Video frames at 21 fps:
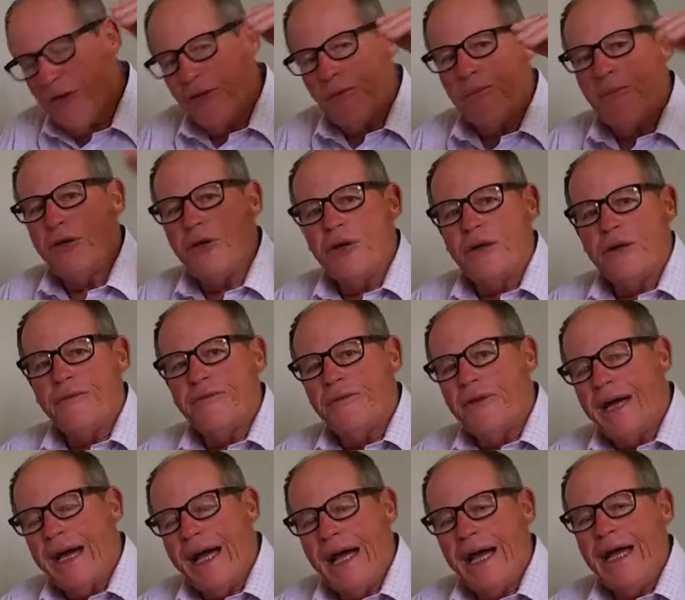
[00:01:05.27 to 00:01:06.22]

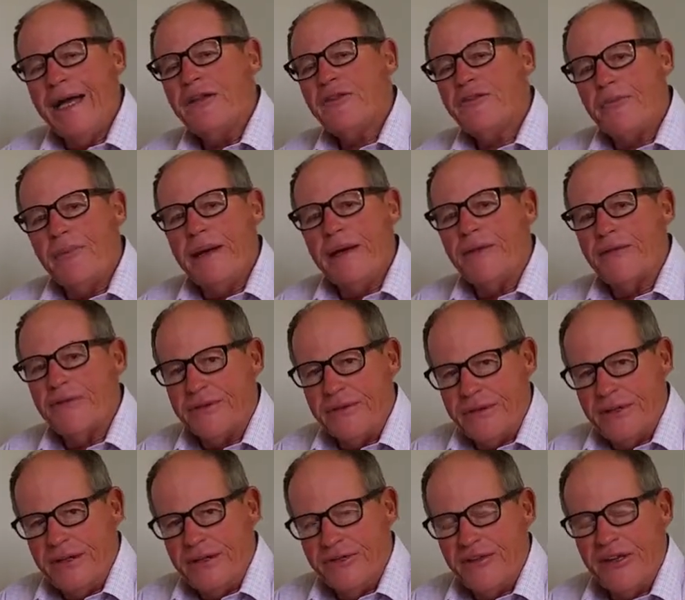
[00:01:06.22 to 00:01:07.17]
above the highest
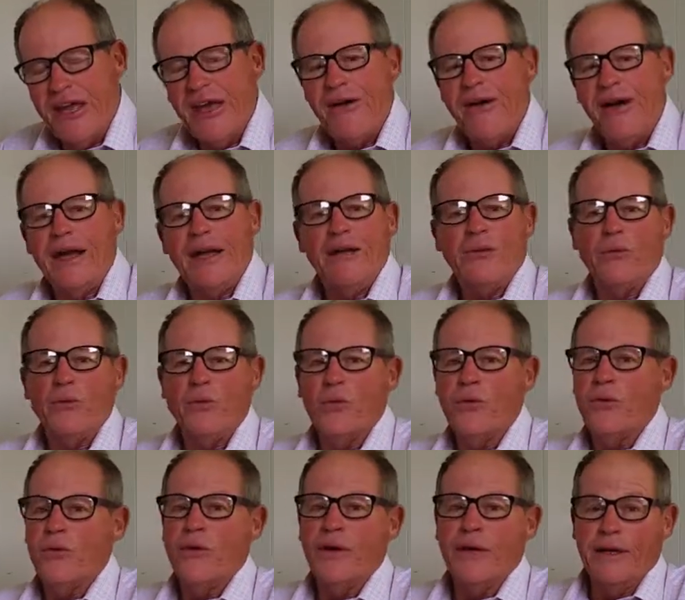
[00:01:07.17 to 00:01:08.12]
mountain is how high the
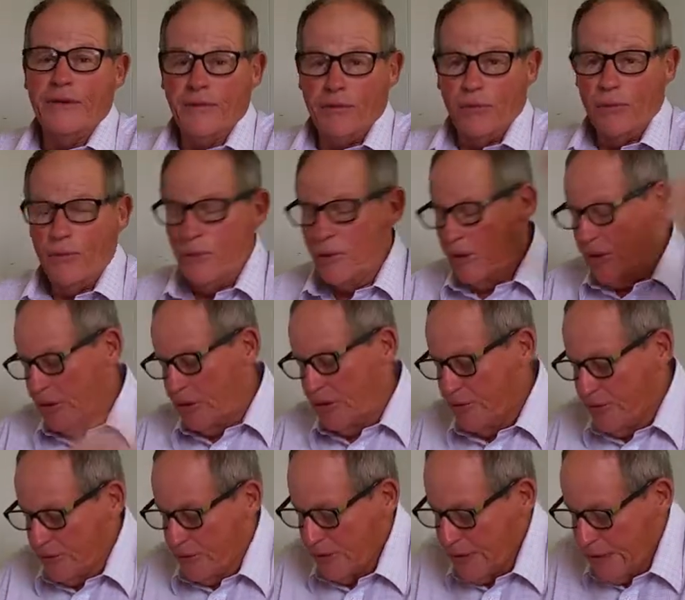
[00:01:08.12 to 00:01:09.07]
water level
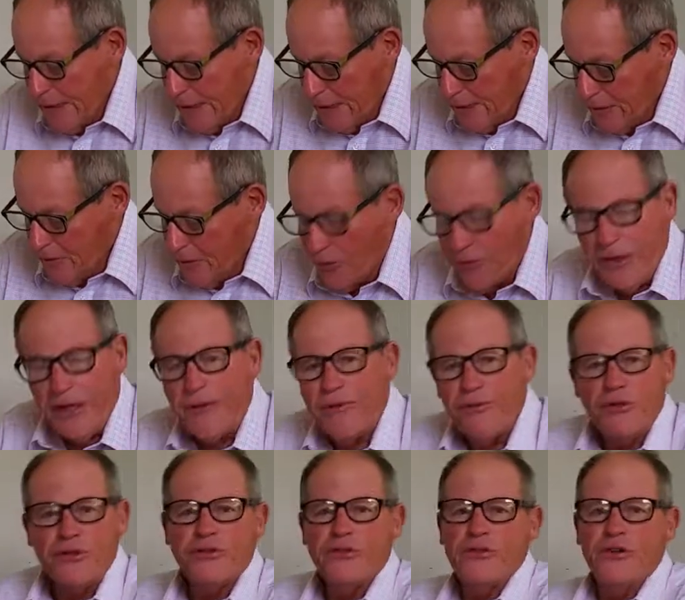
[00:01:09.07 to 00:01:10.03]
was. So
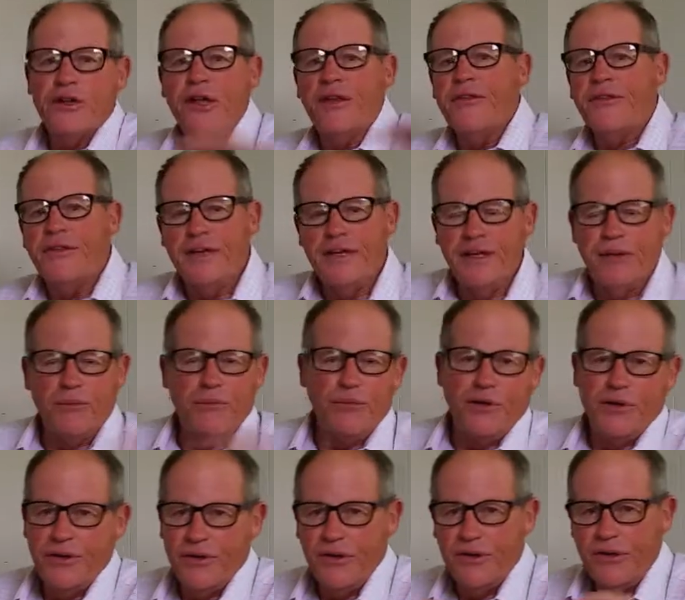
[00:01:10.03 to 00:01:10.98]
there was nothing that
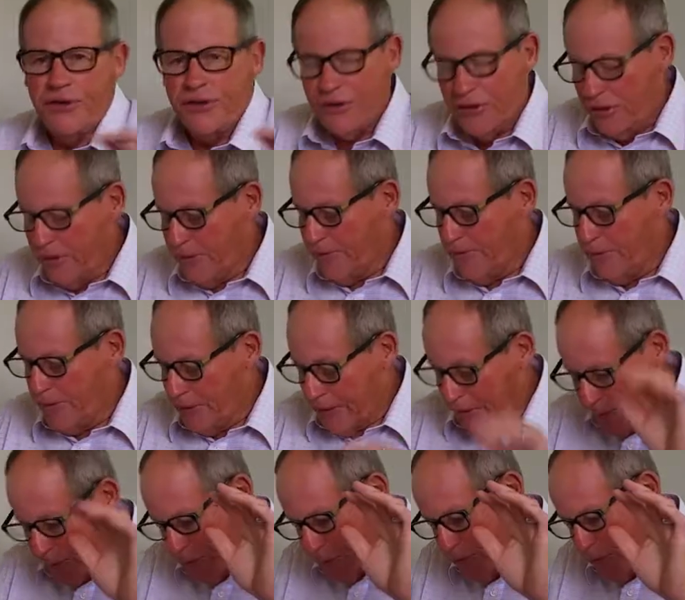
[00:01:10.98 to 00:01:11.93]
wasn't uncovered,
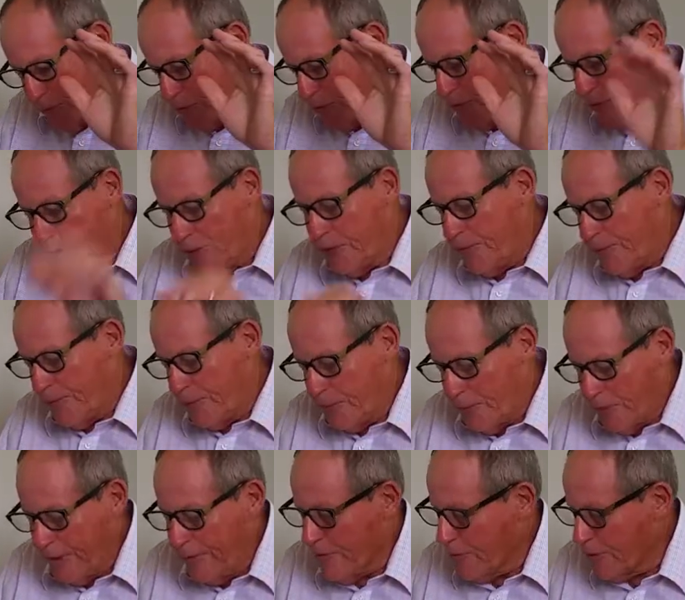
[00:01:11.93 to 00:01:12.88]
that was
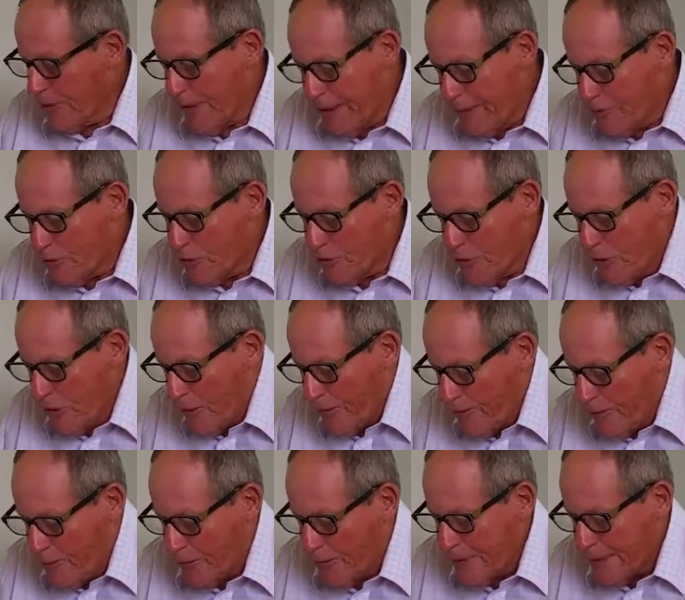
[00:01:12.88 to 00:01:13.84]
covered. Everything was
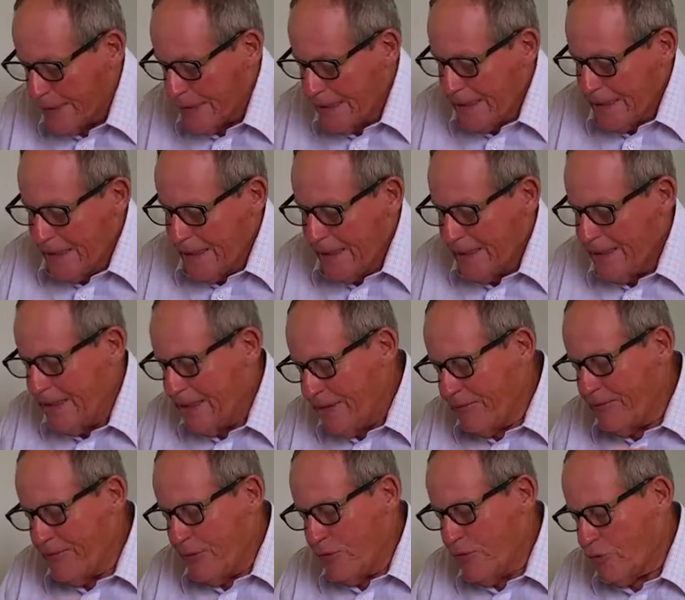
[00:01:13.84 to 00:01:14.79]
covered. And
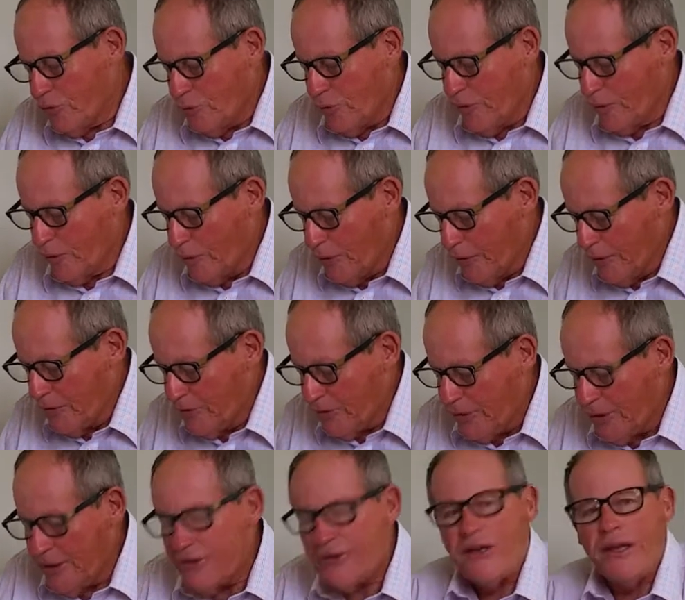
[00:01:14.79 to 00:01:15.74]
then in verse 21 it
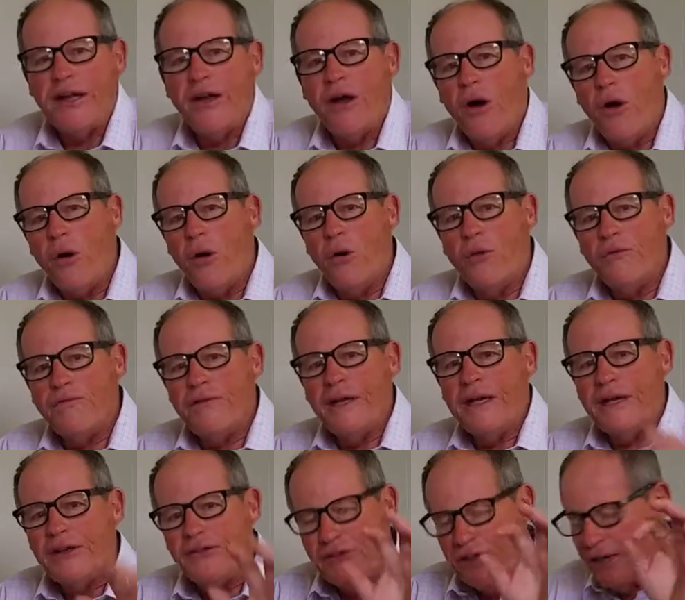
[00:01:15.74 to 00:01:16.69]
says, and all
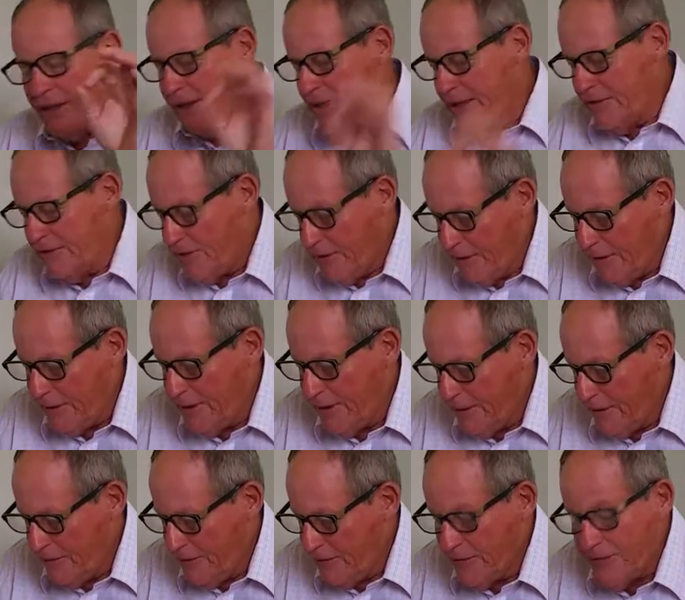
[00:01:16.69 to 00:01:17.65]
flesh, now listen to
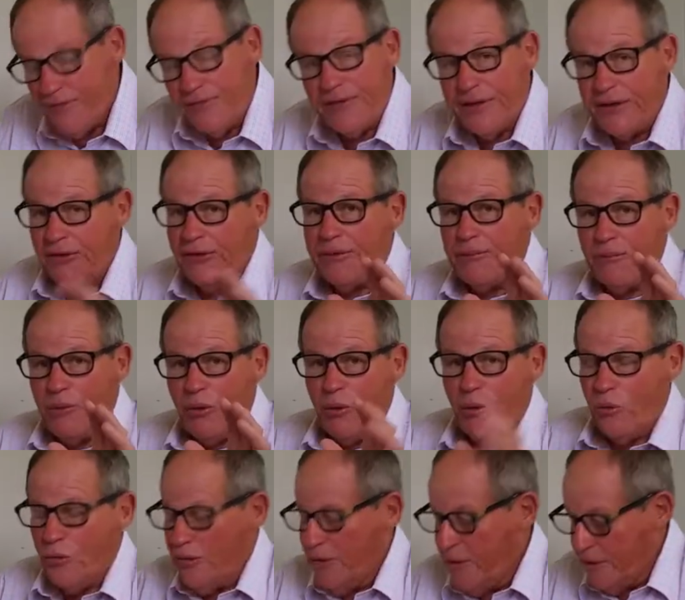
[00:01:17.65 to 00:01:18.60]
this, it's very
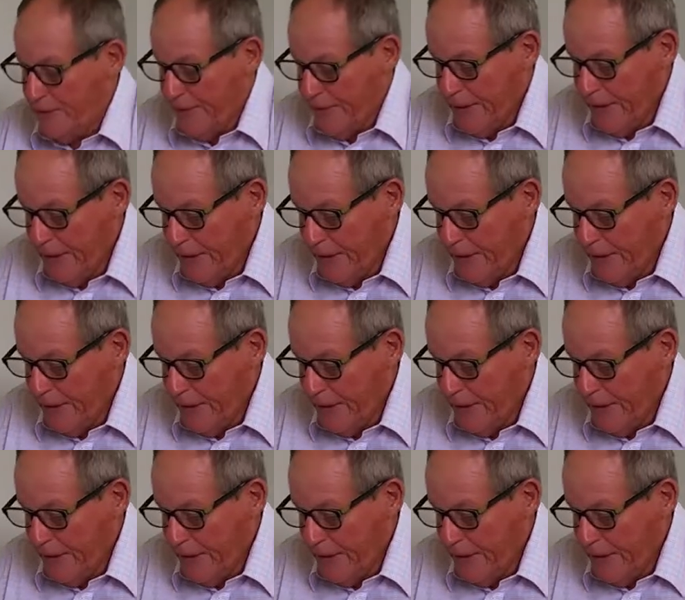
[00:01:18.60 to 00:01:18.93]
important,